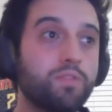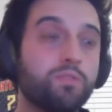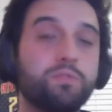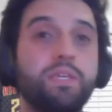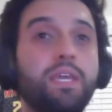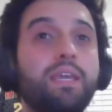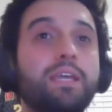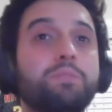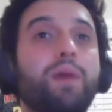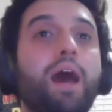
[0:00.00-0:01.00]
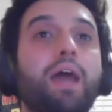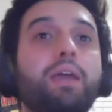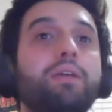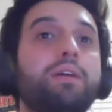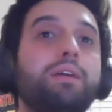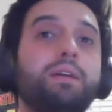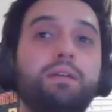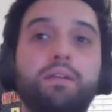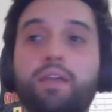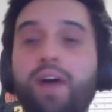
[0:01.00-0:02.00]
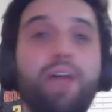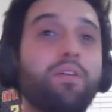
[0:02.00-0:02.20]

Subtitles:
So he is if I have